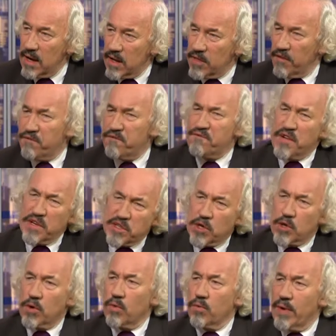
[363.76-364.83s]
the
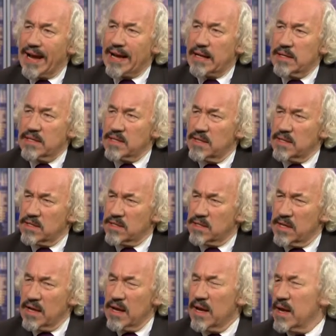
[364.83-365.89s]
physical recklessness,
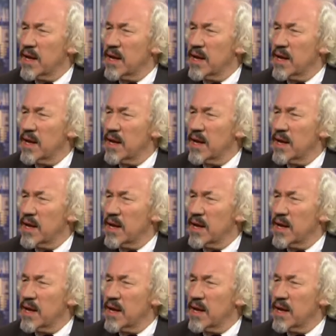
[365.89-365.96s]
the